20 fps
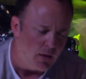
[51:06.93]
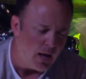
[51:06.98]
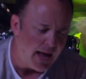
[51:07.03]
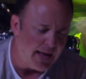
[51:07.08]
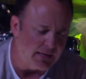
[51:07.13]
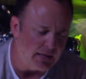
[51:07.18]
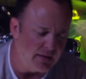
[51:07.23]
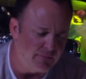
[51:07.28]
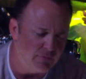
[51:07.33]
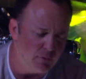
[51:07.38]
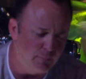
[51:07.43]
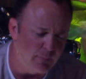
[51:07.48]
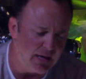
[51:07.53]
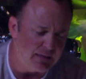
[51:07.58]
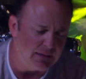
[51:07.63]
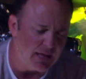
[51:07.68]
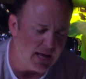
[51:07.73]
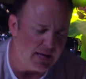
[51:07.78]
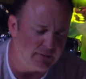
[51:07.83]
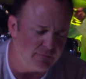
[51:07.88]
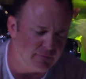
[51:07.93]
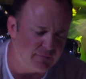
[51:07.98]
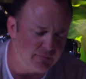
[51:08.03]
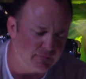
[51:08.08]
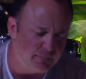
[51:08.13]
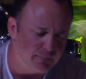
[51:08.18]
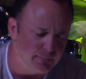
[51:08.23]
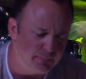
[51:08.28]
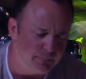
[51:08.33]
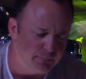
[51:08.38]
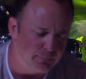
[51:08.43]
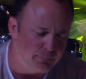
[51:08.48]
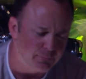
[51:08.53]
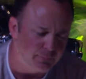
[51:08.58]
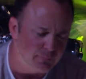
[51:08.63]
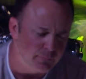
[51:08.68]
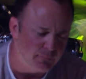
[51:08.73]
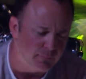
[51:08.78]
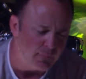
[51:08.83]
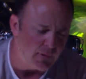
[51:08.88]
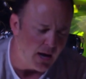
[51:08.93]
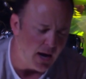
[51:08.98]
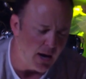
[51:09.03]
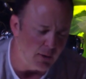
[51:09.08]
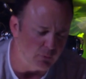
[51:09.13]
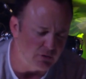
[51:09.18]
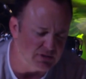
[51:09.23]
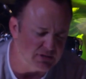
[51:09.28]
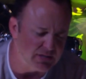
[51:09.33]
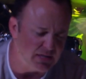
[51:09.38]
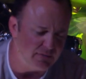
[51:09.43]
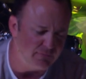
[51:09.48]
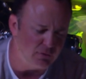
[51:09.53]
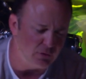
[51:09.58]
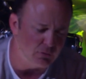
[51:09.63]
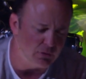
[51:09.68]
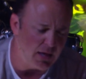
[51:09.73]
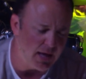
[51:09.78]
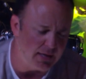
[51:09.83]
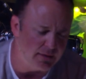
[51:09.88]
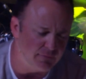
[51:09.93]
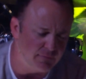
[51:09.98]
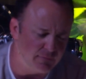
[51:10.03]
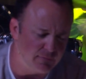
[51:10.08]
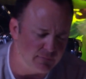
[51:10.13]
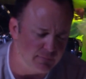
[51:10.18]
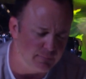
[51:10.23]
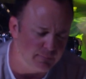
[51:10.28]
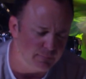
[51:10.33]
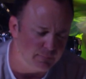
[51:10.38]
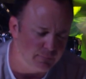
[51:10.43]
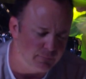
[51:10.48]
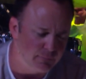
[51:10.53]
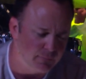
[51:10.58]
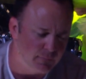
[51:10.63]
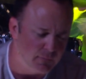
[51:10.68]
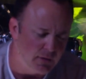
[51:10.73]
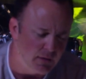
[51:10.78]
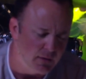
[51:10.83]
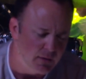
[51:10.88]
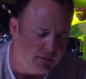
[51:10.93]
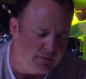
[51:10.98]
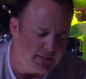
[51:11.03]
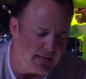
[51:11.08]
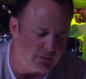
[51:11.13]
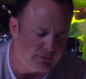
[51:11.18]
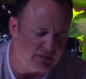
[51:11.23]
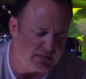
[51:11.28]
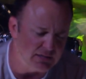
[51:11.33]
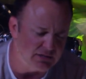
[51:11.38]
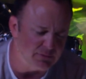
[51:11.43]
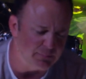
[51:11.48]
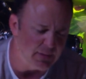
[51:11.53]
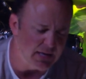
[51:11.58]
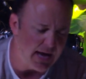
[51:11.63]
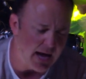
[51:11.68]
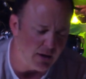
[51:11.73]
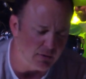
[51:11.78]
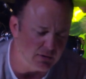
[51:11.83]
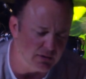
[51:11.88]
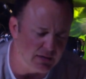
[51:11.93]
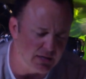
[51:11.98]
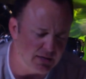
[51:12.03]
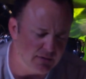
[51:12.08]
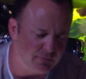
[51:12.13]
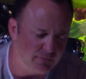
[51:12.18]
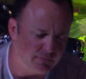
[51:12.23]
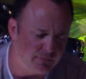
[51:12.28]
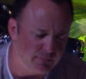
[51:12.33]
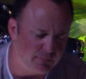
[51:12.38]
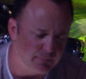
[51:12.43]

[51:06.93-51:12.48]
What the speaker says: I give you my life. I receive your life. Now teach me how to live.